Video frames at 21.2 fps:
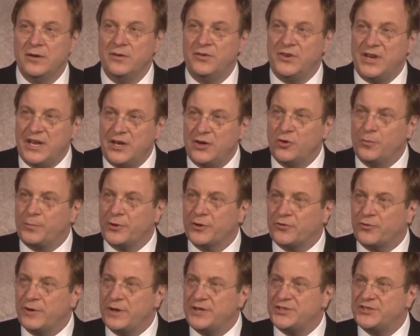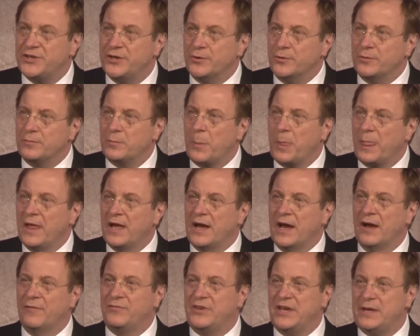Dinu Patriciu
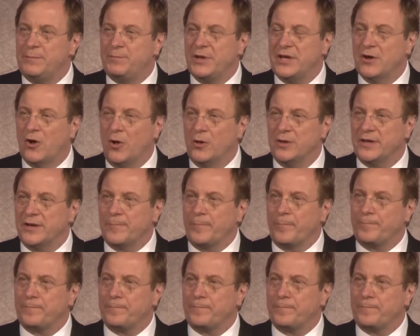of DP Holding.